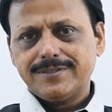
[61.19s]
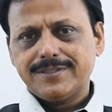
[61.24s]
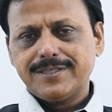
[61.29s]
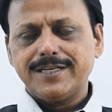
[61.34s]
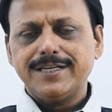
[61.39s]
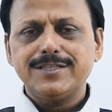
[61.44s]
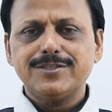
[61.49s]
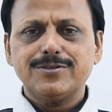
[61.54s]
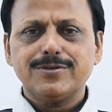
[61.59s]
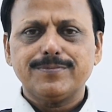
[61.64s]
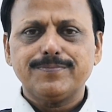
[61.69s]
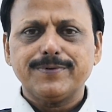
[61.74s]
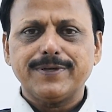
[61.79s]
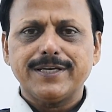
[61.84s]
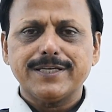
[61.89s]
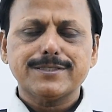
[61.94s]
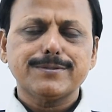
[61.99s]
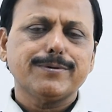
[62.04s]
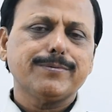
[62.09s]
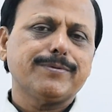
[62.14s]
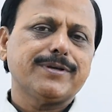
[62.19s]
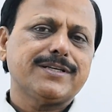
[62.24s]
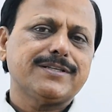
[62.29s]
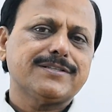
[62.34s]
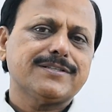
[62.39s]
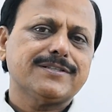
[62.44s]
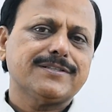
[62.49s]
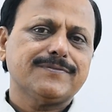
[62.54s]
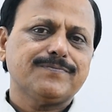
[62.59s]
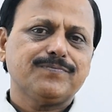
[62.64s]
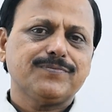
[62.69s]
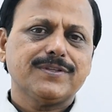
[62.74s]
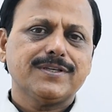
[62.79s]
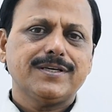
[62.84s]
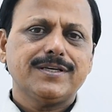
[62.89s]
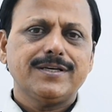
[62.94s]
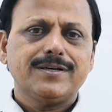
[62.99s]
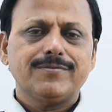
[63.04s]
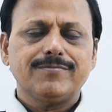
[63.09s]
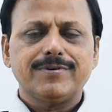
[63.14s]
series of experiment,
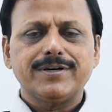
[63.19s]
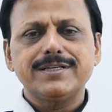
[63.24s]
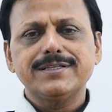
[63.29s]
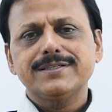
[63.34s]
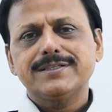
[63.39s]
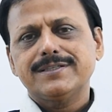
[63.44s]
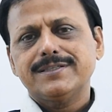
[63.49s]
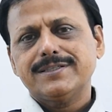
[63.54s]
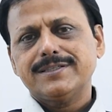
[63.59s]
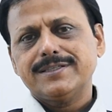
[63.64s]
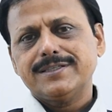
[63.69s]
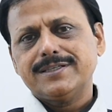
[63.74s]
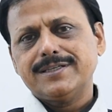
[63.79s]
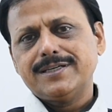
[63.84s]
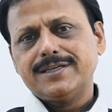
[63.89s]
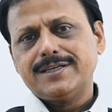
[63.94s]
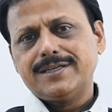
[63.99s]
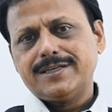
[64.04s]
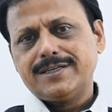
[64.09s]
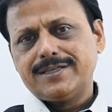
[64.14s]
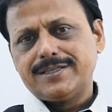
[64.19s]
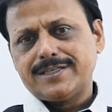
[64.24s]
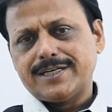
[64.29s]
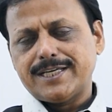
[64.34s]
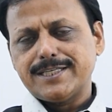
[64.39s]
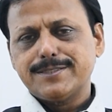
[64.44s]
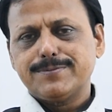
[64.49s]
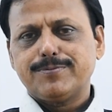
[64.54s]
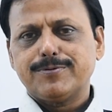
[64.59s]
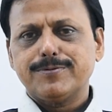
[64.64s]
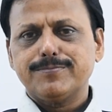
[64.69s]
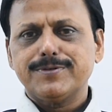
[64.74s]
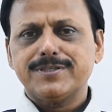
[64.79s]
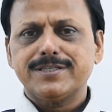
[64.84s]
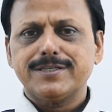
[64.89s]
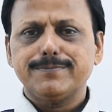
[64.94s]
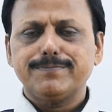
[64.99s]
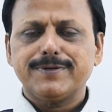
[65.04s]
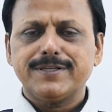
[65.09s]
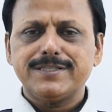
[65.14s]
one,
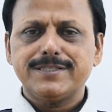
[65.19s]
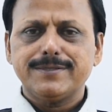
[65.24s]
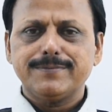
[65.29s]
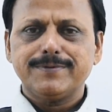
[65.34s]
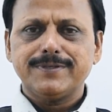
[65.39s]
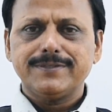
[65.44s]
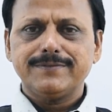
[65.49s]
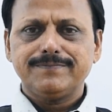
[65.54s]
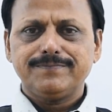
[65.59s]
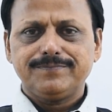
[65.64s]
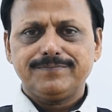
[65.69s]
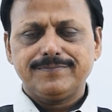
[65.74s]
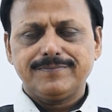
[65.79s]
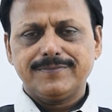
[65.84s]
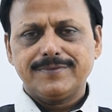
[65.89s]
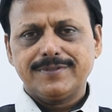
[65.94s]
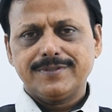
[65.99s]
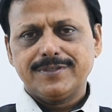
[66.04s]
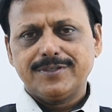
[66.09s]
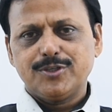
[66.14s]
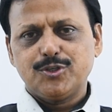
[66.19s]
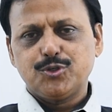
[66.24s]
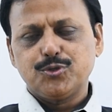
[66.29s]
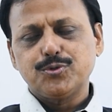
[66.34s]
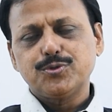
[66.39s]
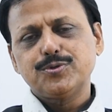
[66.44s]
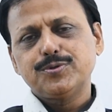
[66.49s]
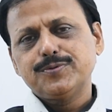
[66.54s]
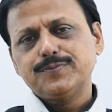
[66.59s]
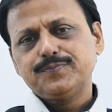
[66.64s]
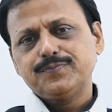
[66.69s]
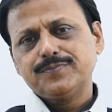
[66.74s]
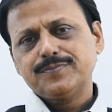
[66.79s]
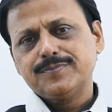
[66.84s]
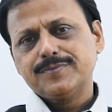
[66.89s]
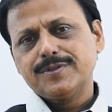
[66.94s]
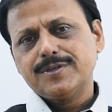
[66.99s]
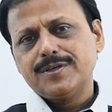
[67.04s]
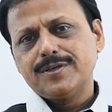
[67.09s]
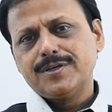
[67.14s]
transformation principle, two,
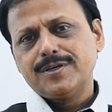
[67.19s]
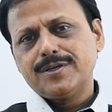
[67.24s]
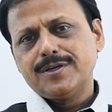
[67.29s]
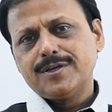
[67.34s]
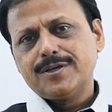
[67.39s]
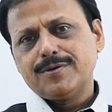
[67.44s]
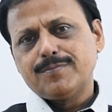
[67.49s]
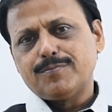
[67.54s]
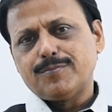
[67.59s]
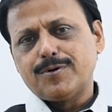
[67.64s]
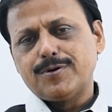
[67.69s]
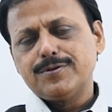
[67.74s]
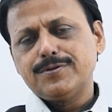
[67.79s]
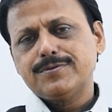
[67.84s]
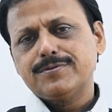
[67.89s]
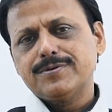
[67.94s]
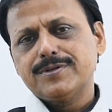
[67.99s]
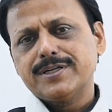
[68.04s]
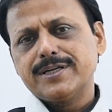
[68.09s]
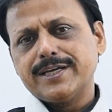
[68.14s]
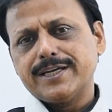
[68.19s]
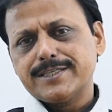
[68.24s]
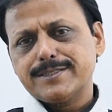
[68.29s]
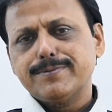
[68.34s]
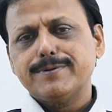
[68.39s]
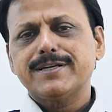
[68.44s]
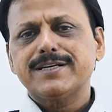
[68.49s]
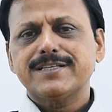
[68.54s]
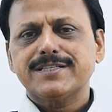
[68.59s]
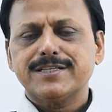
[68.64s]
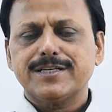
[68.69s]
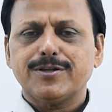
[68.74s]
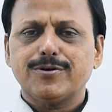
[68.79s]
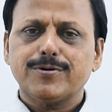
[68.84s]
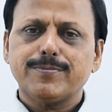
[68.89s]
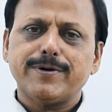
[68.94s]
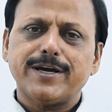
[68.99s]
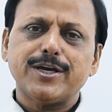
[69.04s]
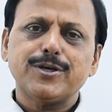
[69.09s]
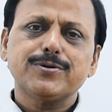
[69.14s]
molecular explanation
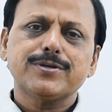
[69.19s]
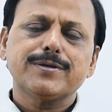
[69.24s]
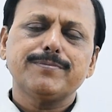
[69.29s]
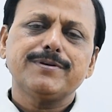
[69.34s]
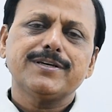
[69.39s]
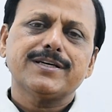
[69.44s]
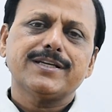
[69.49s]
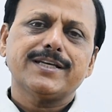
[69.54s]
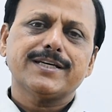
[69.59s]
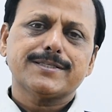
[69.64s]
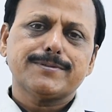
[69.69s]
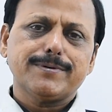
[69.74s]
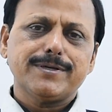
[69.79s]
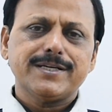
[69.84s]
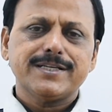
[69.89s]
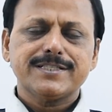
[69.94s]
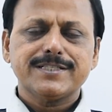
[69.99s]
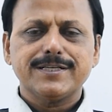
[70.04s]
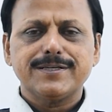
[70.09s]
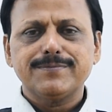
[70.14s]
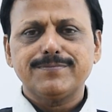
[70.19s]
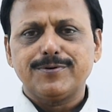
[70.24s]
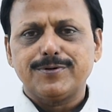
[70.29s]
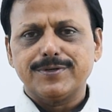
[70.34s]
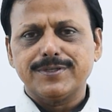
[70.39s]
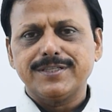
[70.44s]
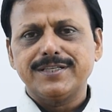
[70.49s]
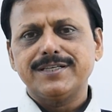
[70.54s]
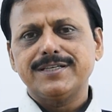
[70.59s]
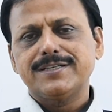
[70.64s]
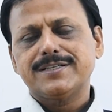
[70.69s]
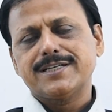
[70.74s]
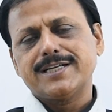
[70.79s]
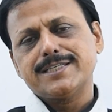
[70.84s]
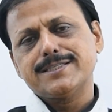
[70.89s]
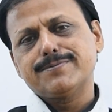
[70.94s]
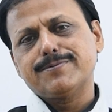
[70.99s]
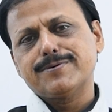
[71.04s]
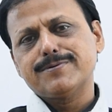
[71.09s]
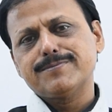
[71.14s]
or biochemical explanation for the
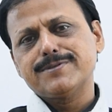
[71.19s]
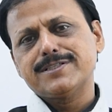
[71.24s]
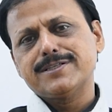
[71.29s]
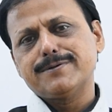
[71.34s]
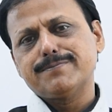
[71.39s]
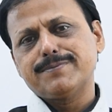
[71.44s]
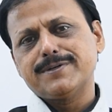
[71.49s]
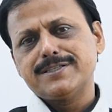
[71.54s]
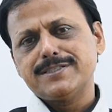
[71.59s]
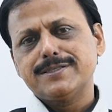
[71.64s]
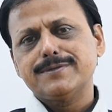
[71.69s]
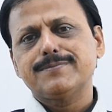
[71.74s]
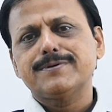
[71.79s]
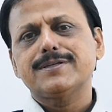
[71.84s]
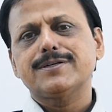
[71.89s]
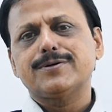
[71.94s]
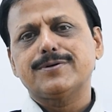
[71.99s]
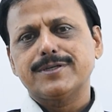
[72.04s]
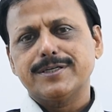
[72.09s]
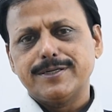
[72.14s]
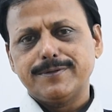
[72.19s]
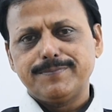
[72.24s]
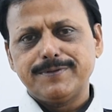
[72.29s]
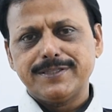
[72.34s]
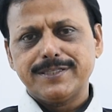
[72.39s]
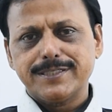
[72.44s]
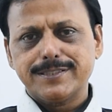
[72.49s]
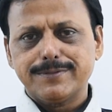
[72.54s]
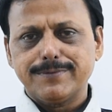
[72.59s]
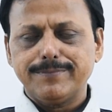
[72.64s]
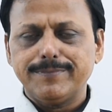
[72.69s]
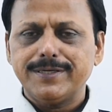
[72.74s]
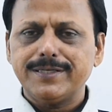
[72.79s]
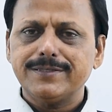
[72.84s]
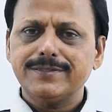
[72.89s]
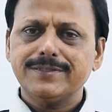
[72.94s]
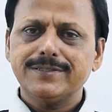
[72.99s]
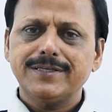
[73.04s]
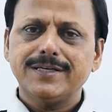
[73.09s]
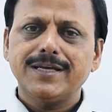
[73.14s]
transformation principle or Griffith experiment,
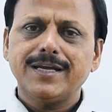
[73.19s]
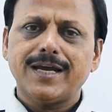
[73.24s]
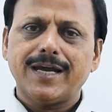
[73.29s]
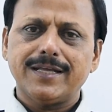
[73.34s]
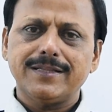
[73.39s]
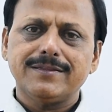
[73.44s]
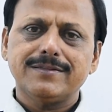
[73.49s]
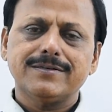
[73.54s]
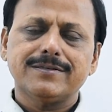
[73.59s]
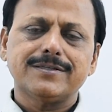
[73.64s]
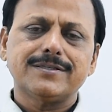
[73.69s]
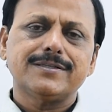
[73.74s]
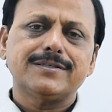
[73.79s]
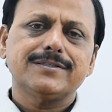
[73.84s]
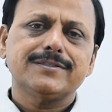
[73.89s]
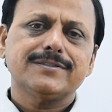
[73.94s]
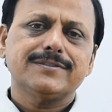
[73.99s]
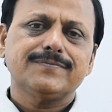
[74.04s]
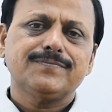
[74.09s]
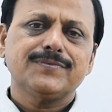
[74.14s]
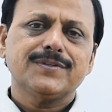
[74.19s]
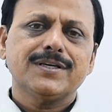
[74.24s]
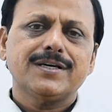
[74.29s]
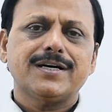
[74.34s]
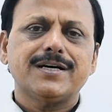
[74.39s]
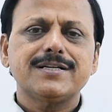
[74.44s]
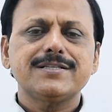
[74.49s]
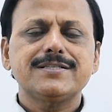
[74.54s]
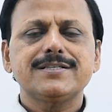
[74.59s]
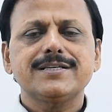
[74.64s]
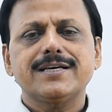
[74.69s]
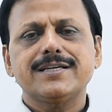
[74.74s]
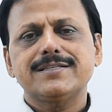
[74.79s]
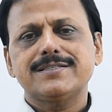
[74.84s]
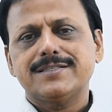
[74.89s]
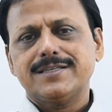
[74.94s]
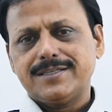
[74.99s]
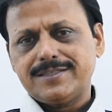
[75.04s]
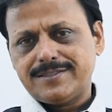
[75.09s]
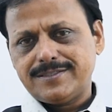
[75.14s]
and third, Hershey and
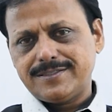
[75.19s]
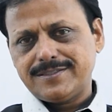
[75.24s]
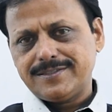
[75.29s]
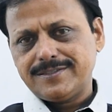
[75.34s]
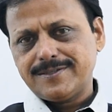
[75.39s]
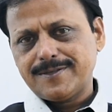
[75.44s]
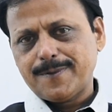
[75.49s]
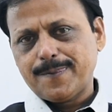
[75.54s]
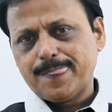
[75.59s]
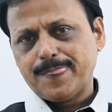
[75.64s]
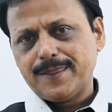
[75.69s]
Chase.